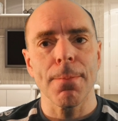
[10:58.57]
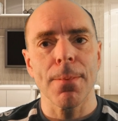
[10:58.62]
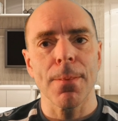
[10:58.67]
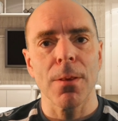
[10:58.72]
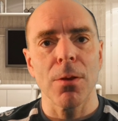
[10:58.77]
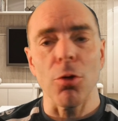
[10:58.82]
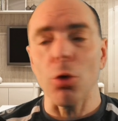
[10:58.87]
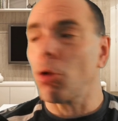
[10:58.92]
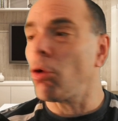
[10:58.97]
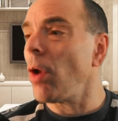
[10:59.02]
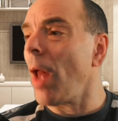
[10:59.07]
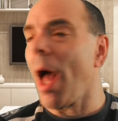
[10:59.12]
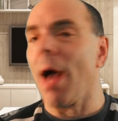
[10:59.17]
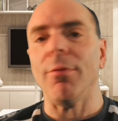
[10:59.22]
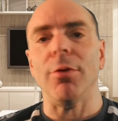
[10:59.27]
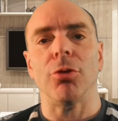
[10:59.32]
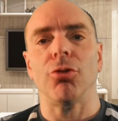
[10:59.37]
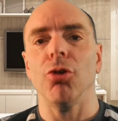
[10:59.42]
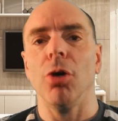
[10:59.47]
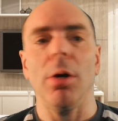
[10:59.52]
You could have
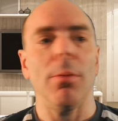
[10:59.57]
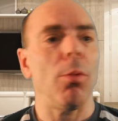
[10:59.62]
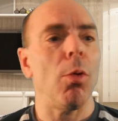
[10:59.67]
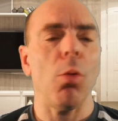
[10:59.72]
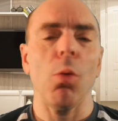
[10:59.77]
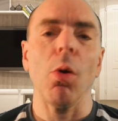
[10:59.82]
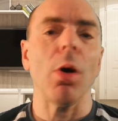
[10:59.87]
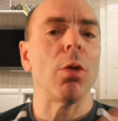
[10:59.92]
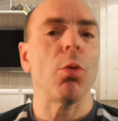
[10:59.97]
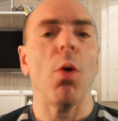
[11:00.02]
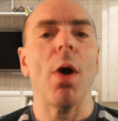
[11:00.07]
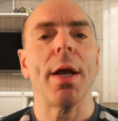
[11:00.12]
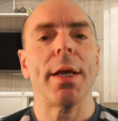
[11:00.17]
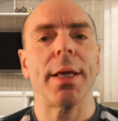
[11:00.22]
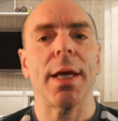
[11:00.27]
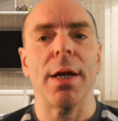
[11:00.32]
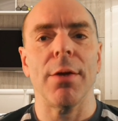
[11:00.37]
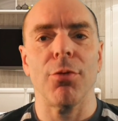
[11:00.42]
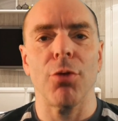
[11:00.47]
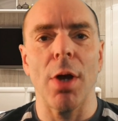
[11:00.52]
a job. Well, what do I
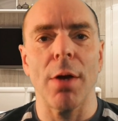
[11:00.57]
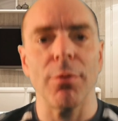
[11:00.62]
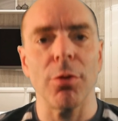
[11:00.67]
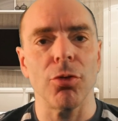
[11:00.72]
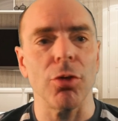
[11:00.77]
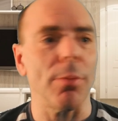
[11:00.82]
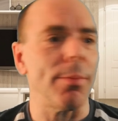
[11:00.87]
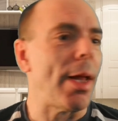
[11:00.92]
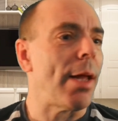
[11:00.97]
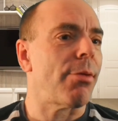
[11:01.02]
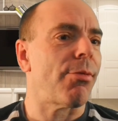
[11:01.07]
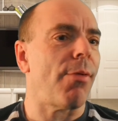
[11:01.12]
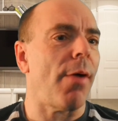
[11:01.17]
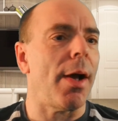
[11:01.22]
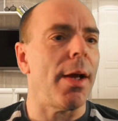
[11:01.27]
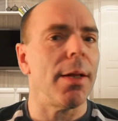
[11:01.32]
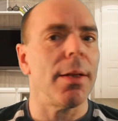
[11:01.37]
care if you have a job? That's fine.